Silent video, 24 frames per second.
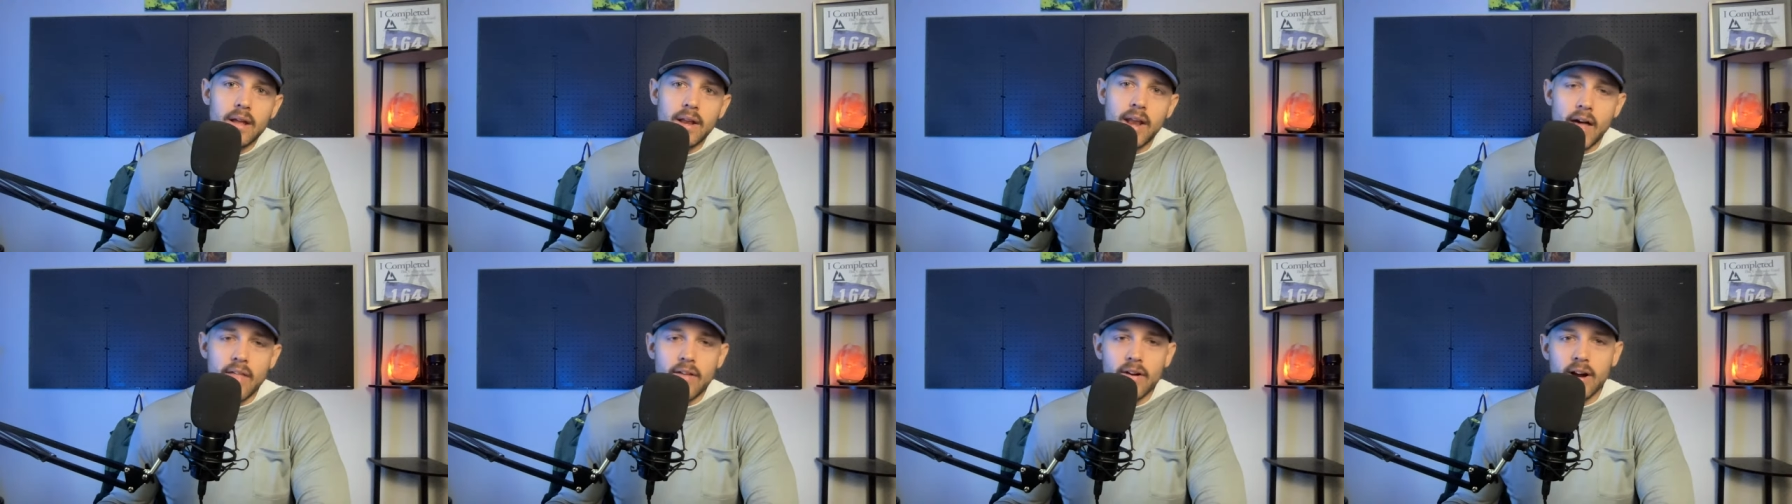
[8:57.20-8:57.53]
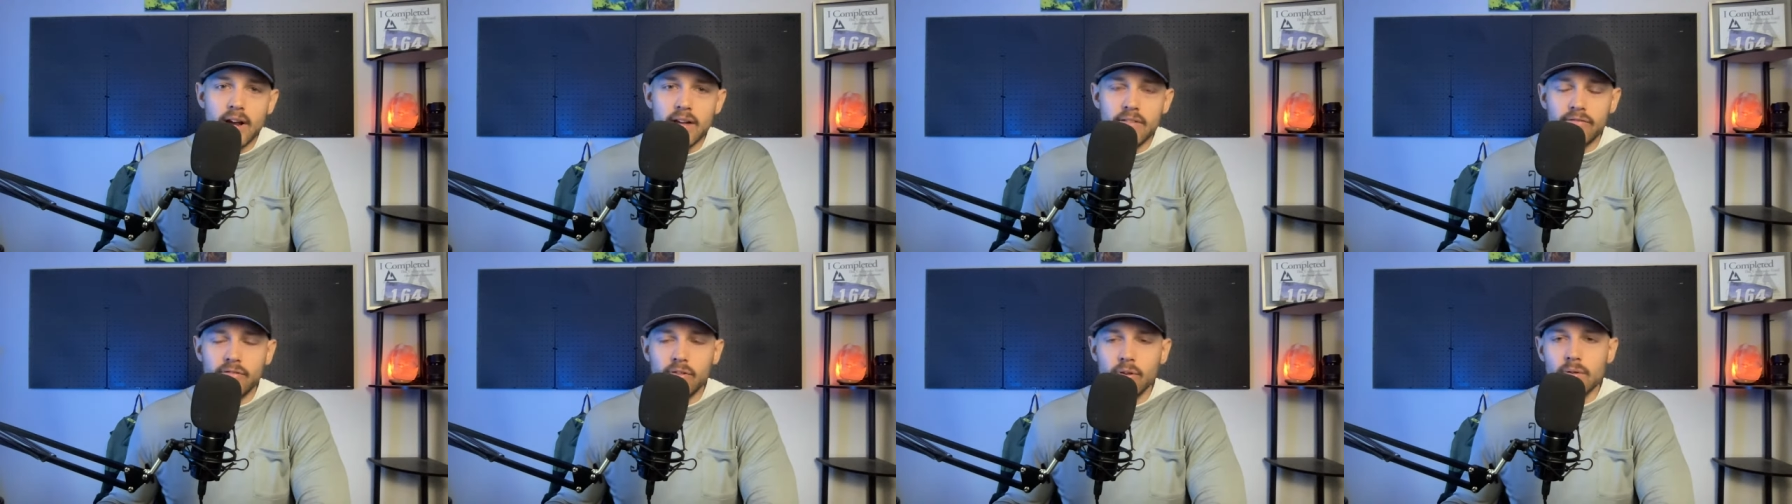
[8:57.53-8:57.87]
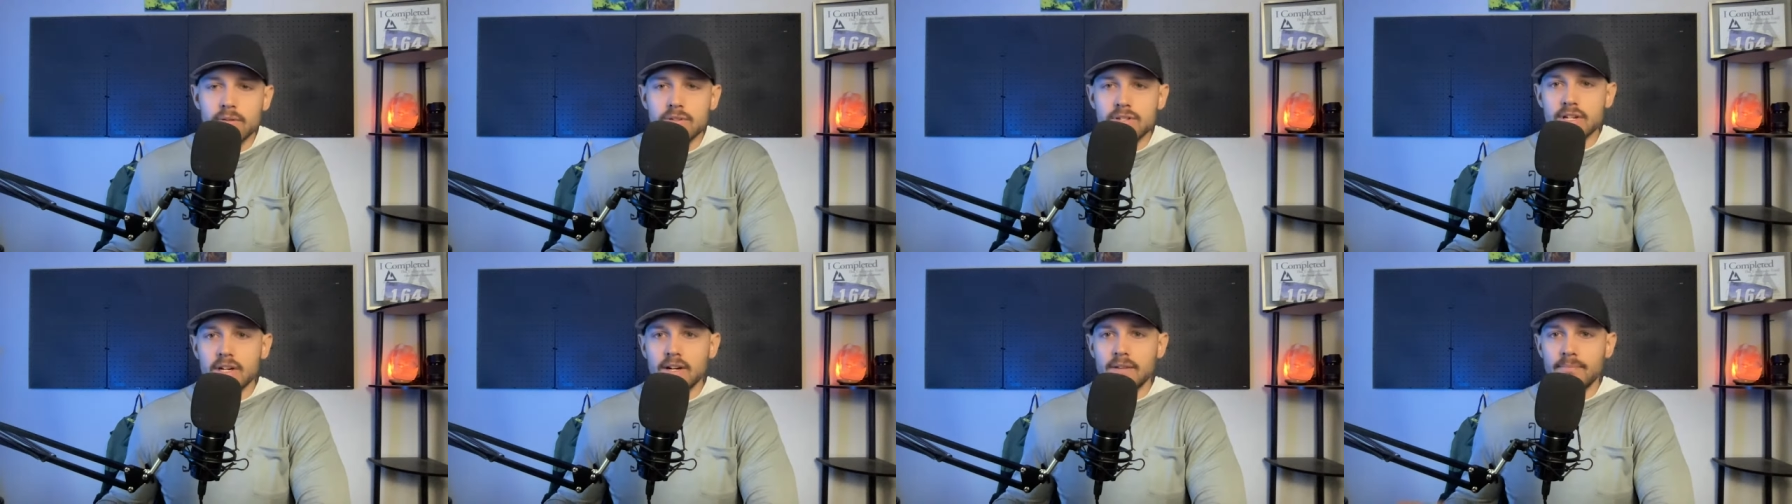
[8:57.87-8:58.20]
Another
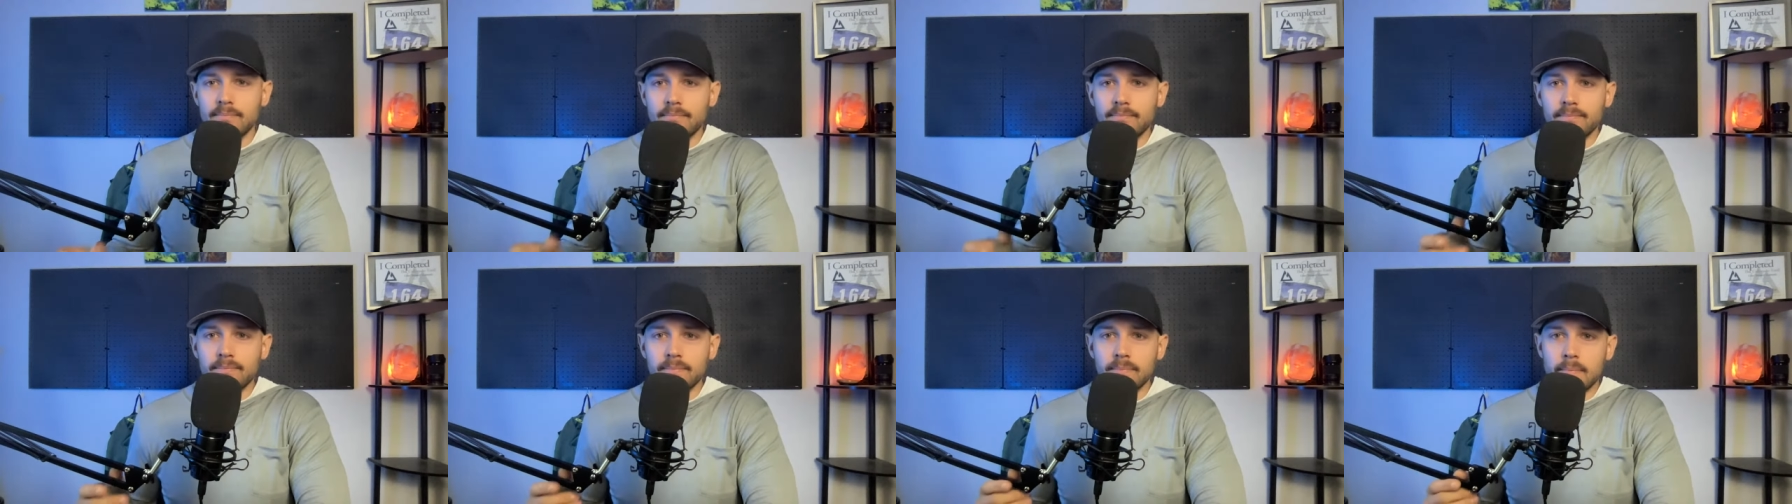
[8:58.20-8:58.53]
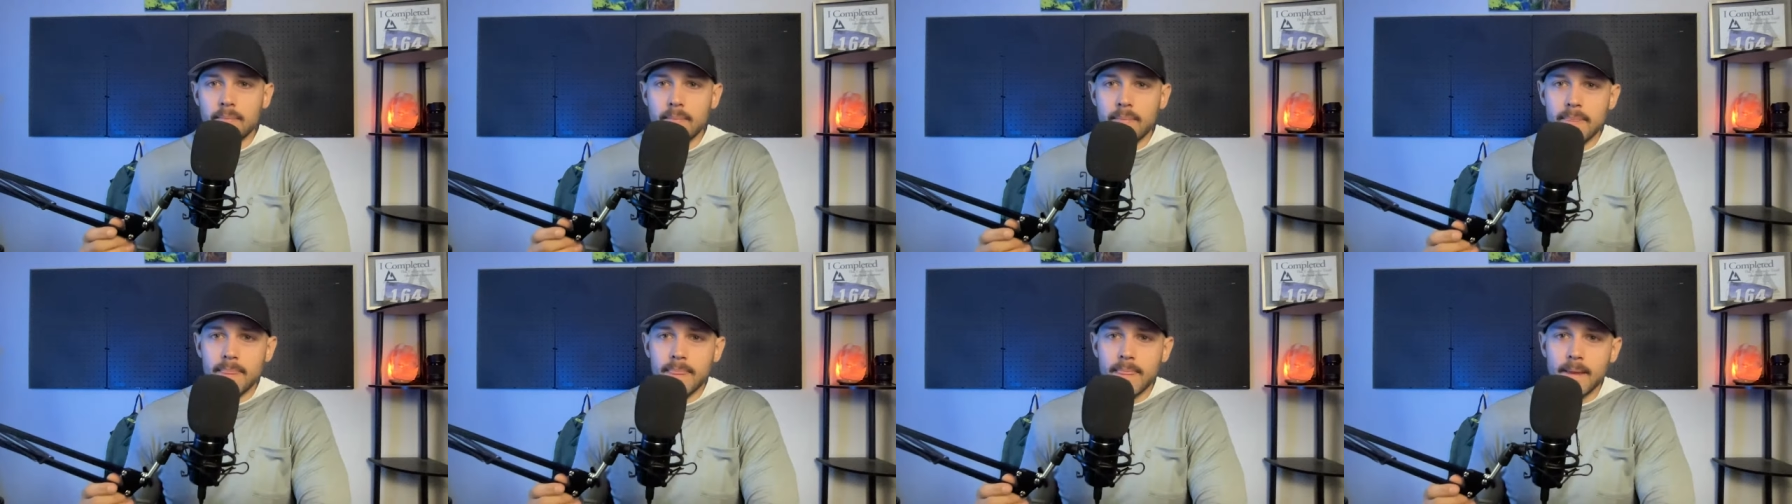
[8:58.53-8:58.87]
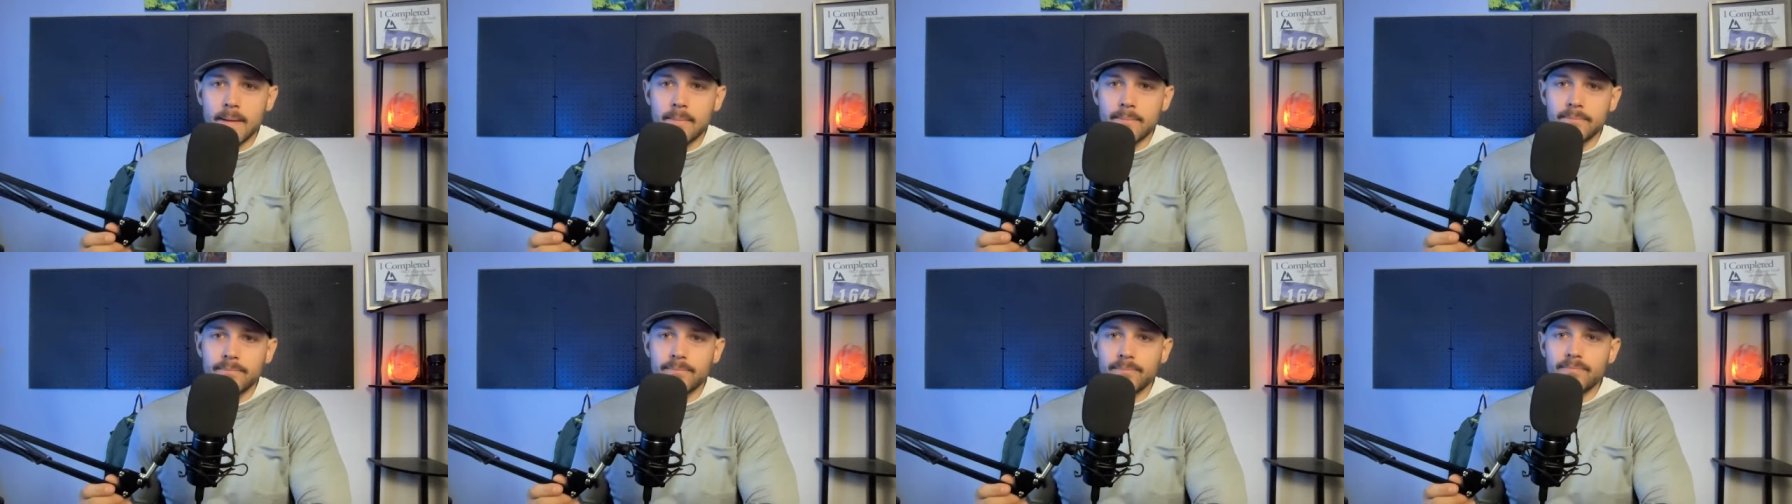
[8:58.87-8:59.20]
influencer.
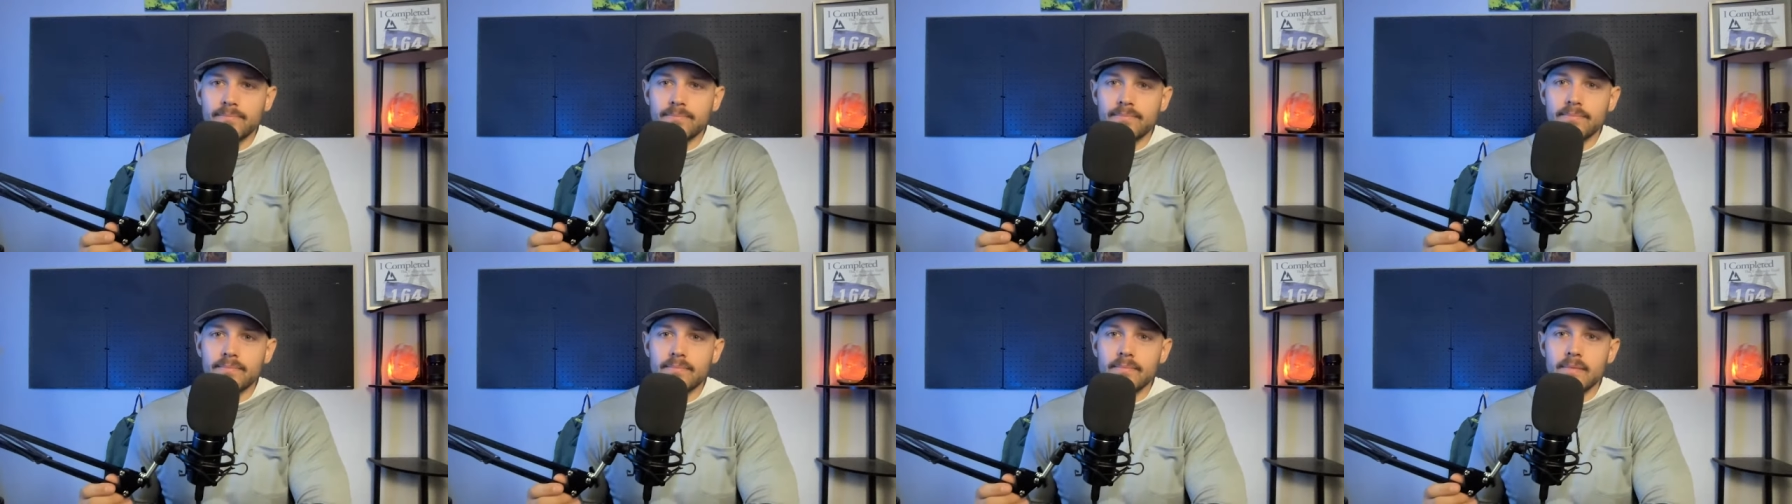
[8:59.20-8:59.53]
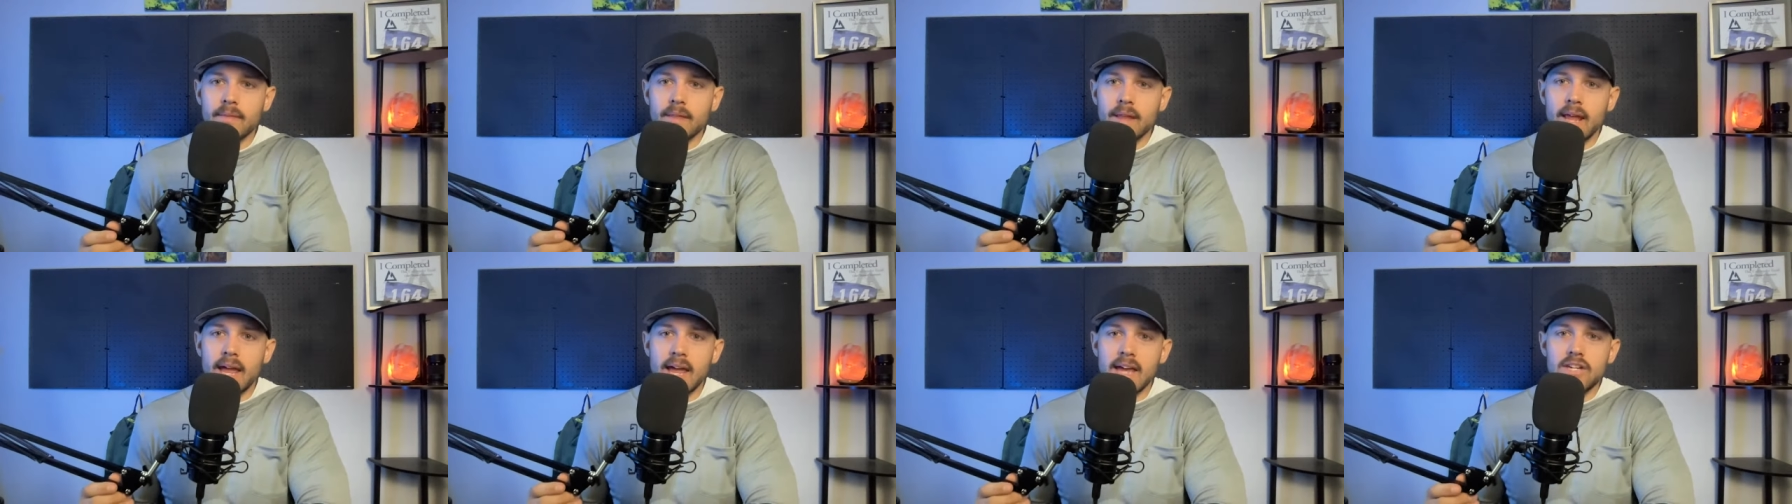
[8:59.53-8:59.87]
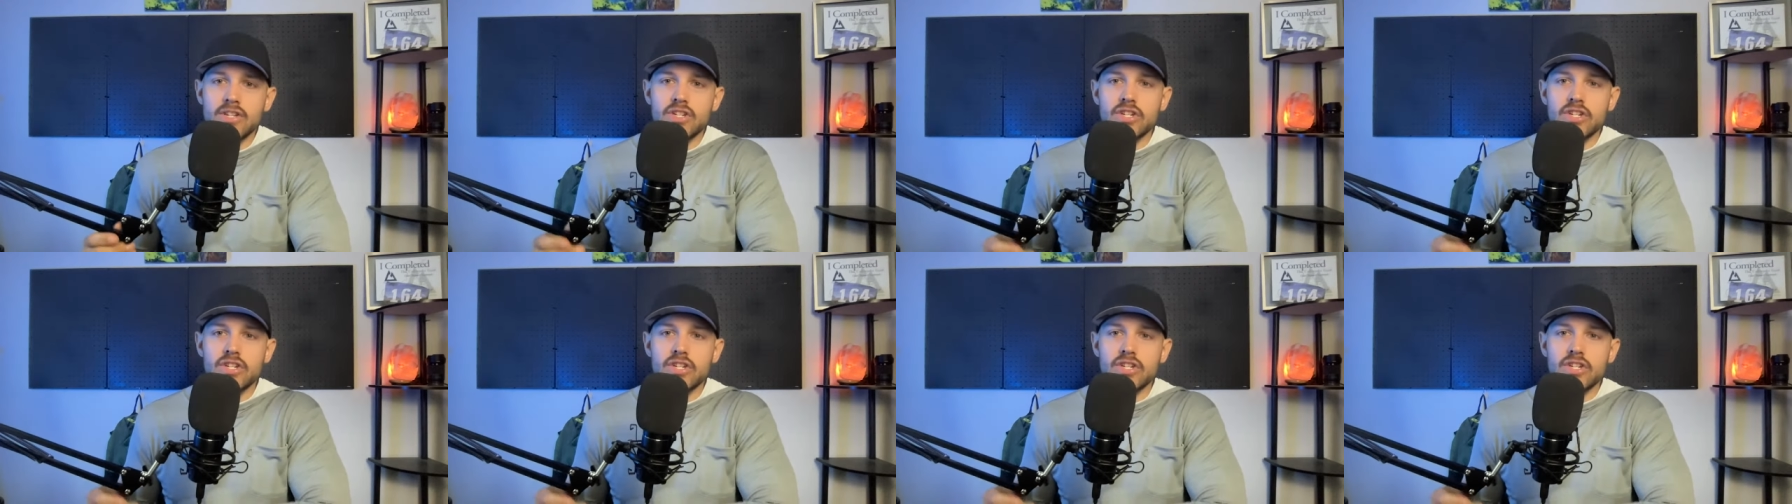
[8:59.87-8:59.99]
Okay,